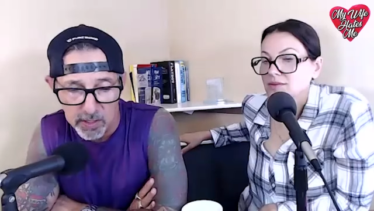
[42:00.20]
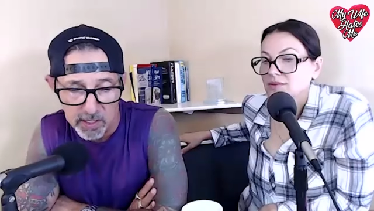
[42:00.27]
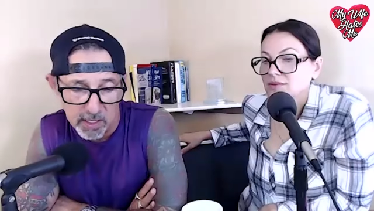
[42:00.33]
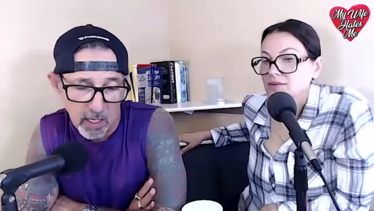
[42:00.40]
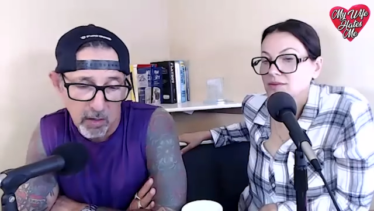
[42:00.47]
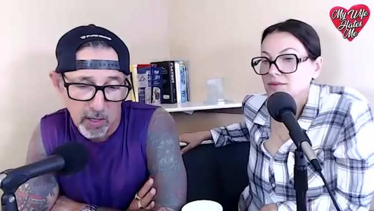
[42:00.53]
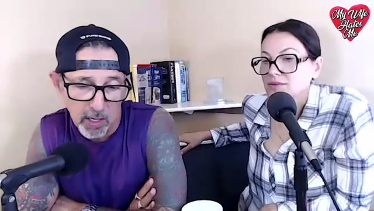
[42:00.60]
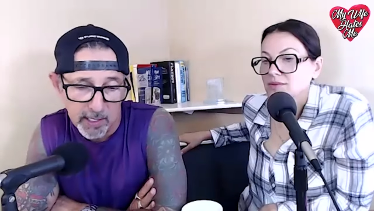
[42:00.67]
Speaker 1: and
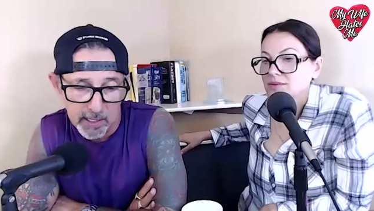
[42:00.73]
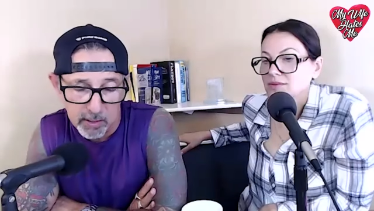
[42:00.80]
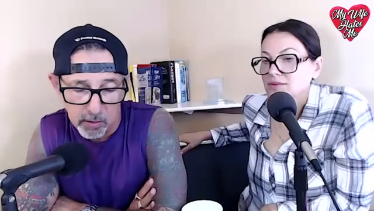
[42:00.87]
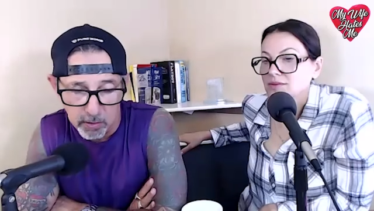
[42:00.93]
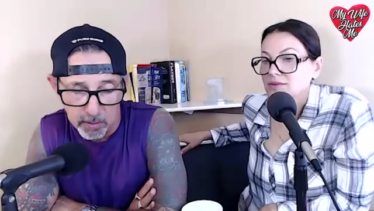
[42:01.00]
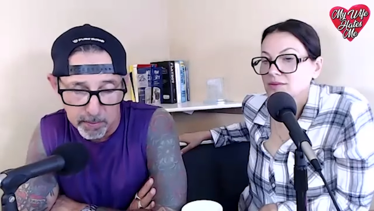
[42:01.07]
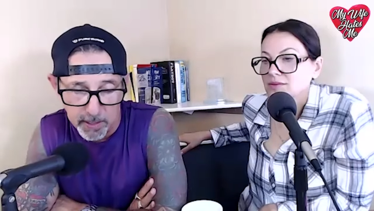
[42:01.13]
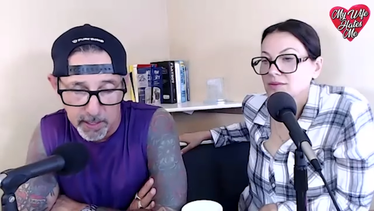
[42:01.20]
oh, I got to go
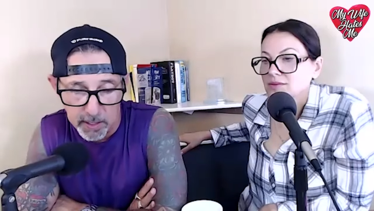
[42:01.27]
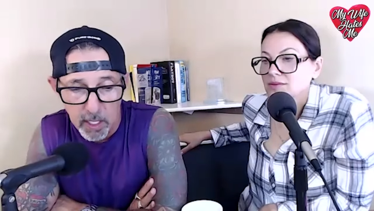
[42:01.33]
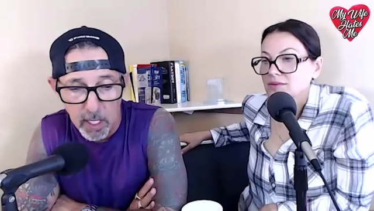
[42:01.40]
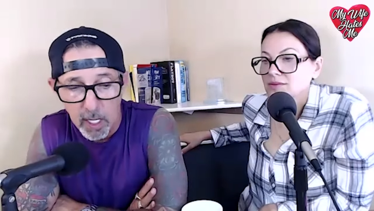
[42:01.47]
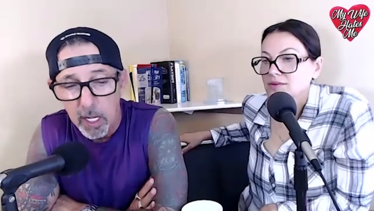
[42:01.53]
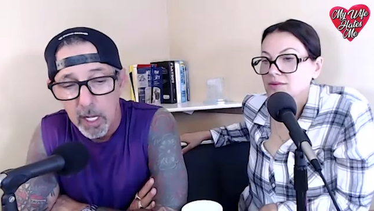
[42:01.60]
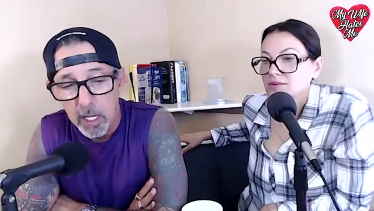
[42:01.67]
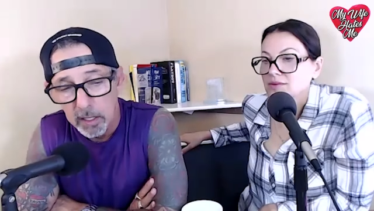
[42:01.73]
to bed.
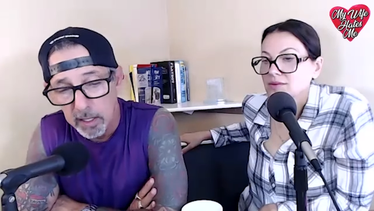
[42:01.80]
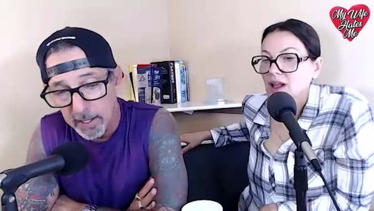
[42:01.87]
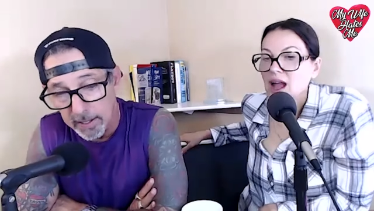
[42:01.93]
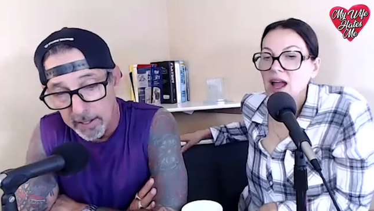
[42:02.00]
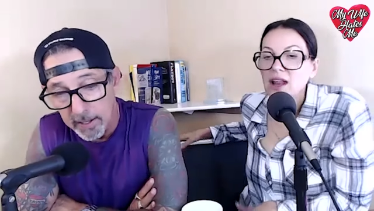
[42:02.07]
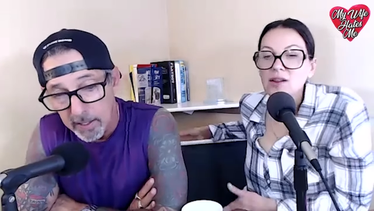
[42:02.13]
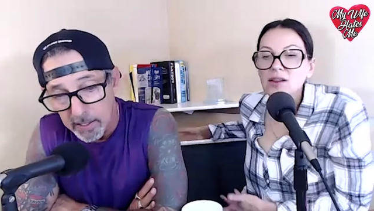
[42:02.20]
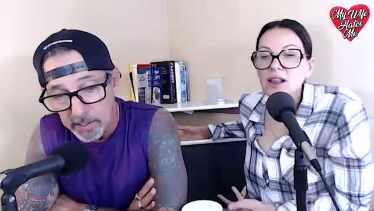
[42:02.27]
Like I
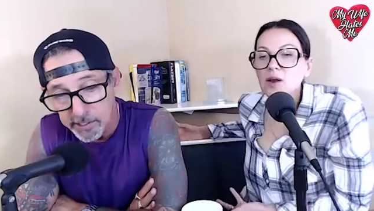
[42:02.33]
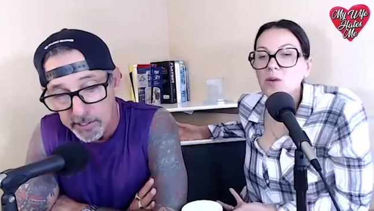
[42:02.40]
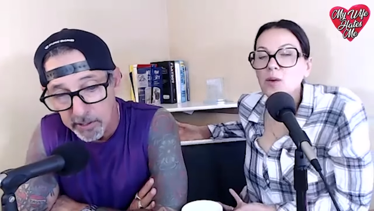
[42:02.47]
don't like